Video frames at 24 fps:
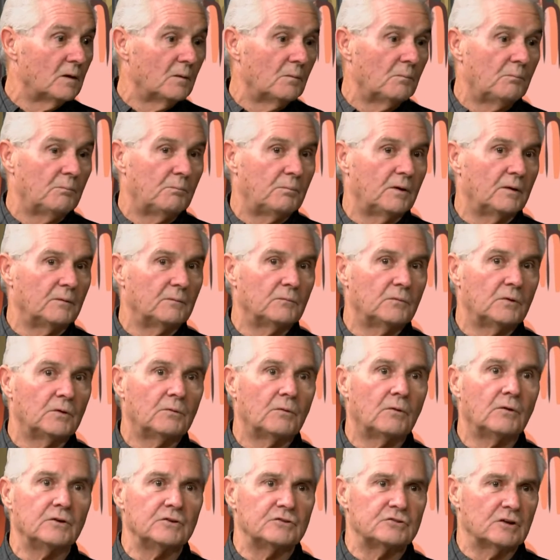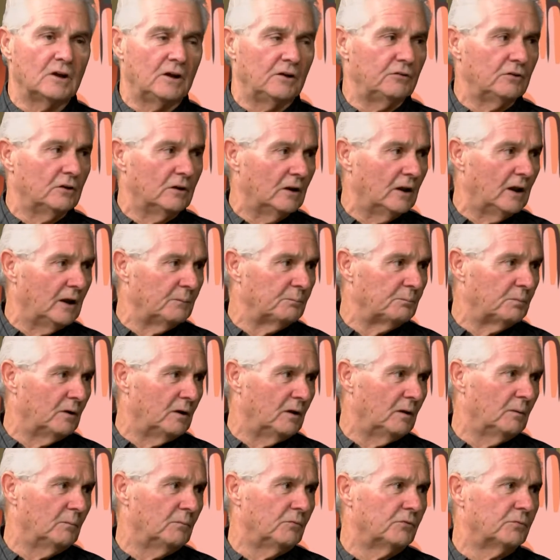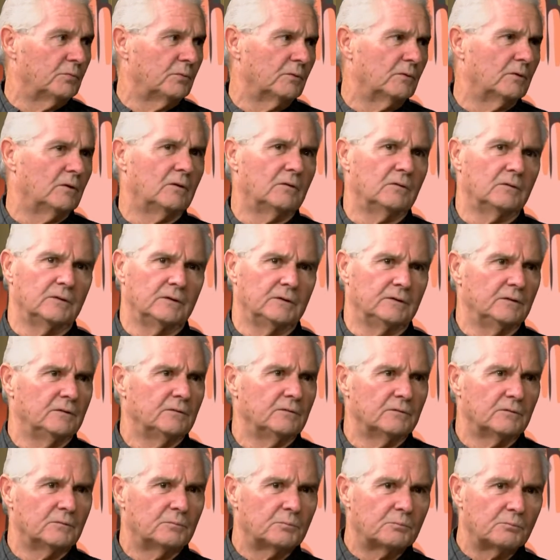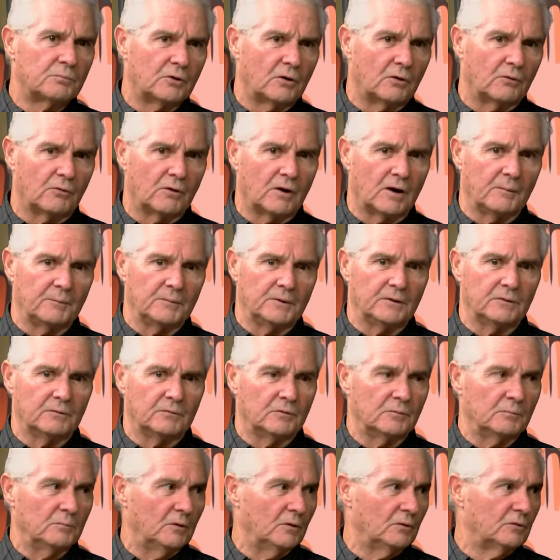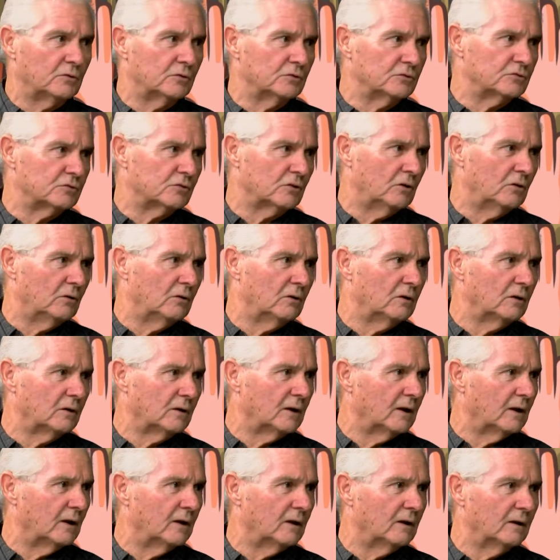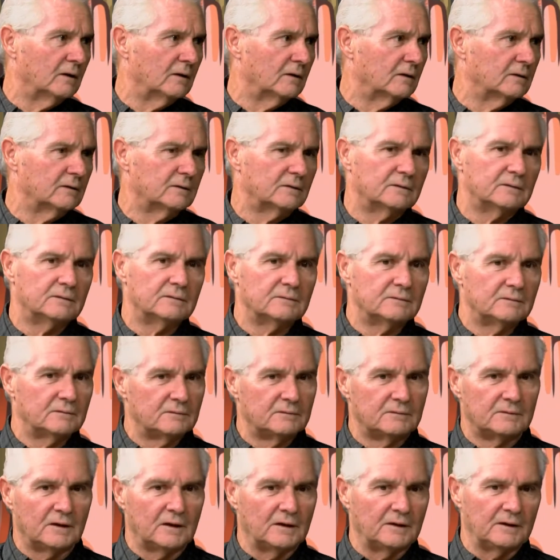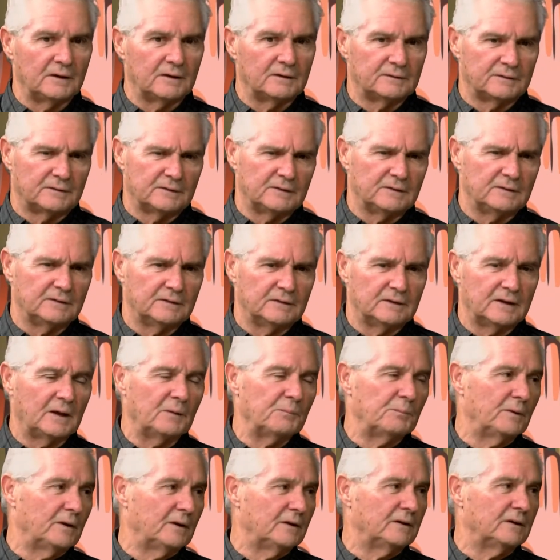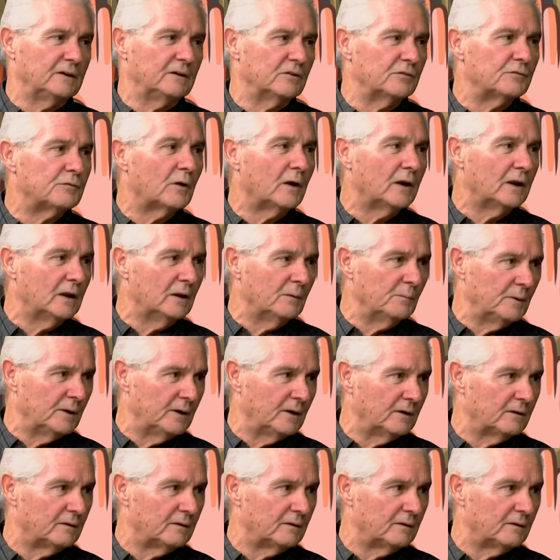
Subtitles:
But we're only changing light bulbs, we're only programming a remote control. The liability is very limited.